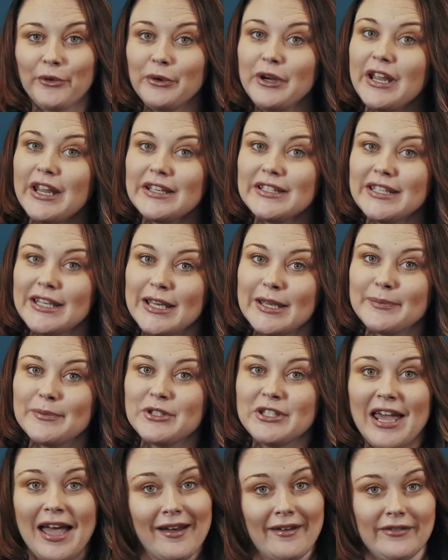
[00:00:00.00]
three tips
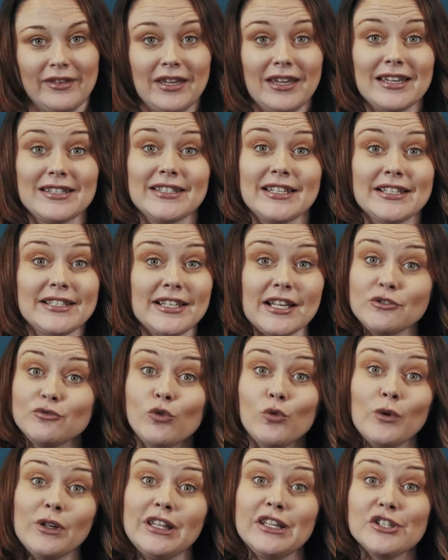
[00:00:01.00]
to having a
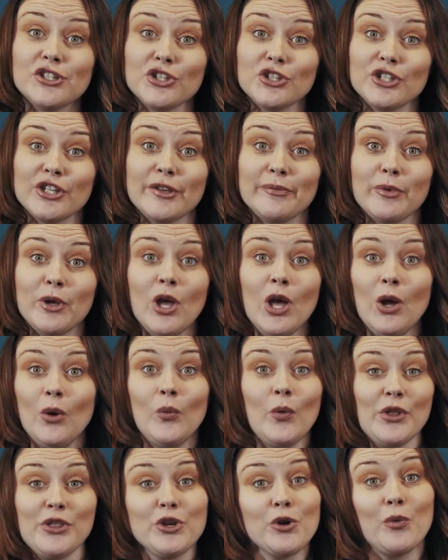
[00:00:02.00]
successful relationship
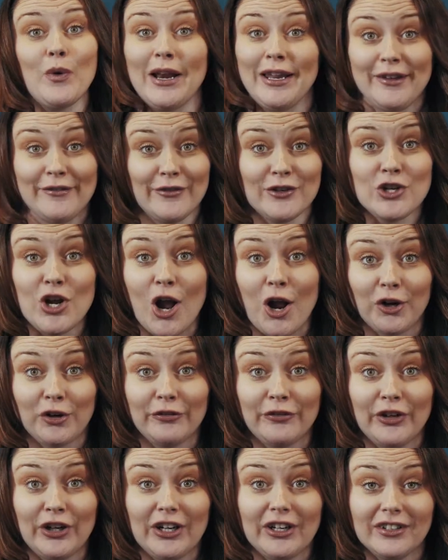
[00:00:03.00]
with your wedding
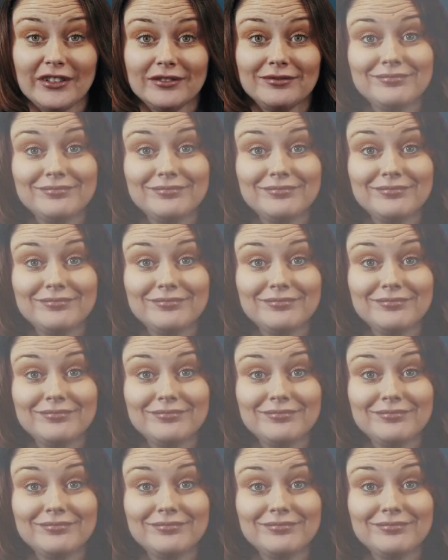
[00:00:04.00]
photographer.